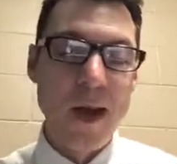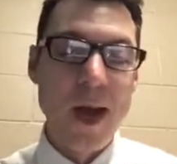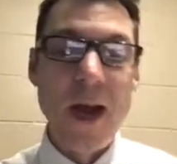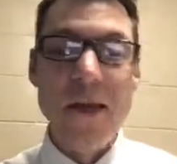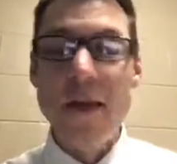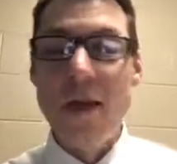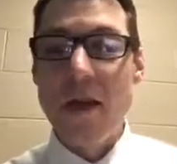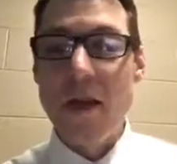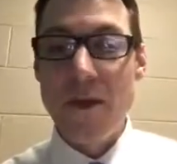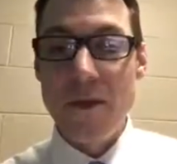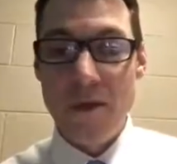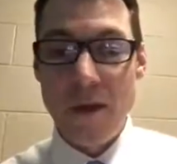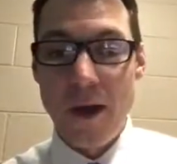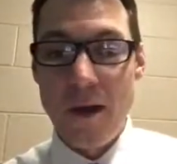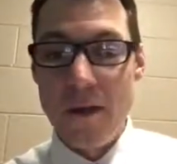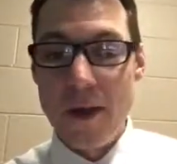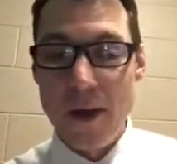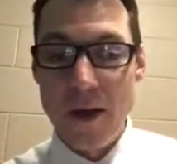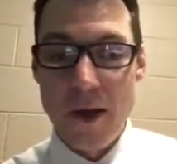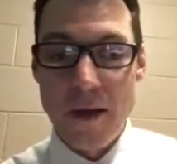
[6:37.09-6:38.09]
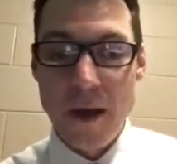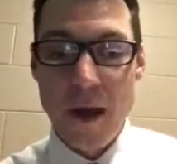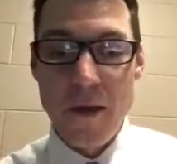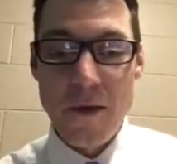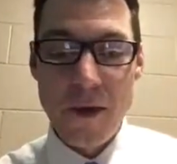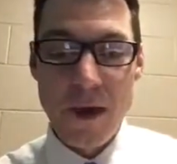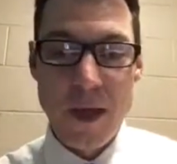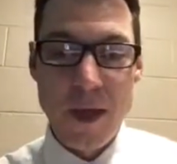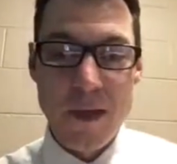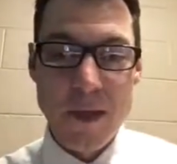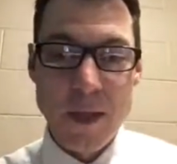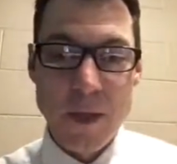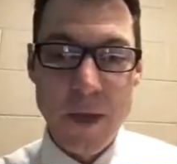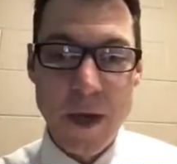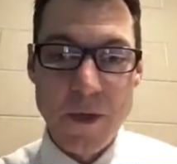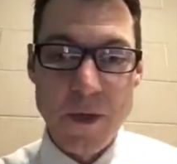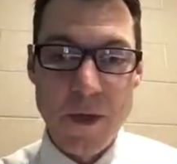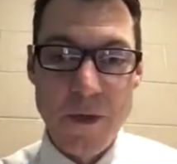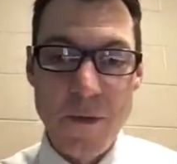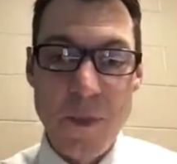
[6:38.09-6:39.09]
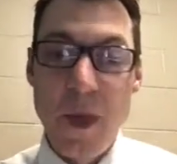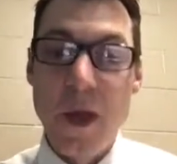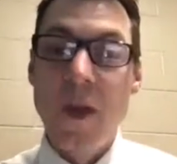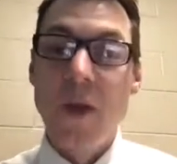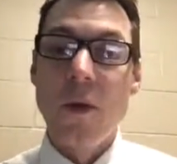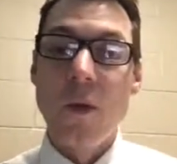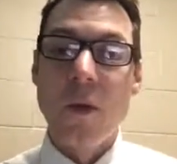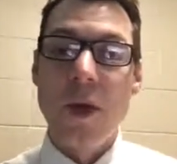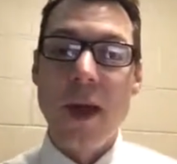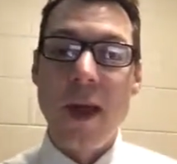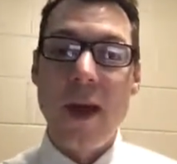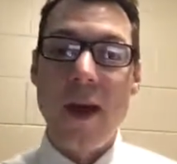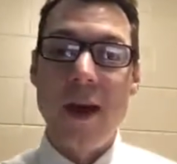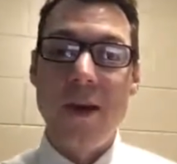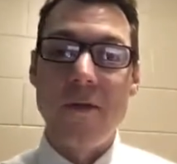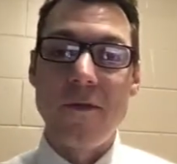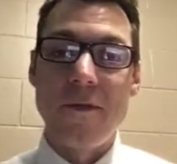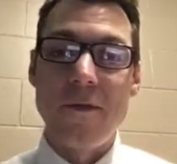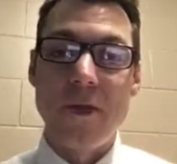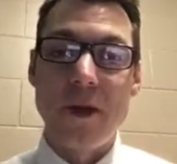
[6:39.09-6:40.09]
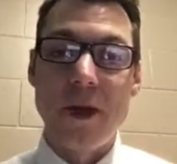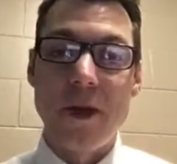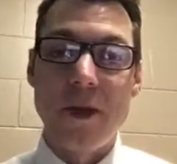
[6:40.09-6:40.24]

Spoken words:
And then on the other end of the spectrum, we have